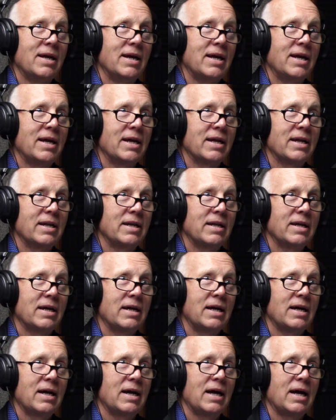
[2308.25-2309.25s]
And
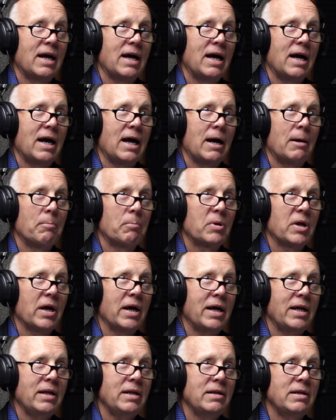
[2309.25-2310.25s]
I'm
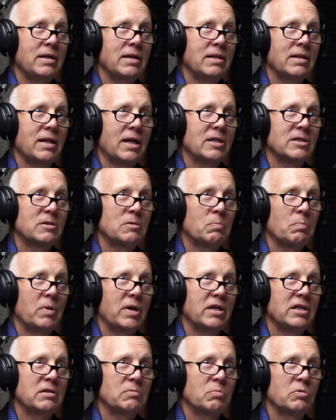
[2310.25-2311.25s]
kind of in that
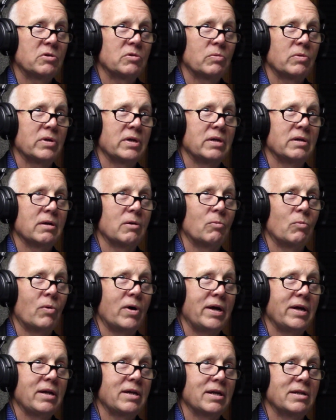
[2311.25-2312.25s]
space between
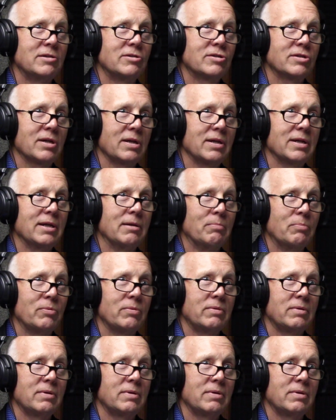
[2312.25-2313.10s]
awake and sleep.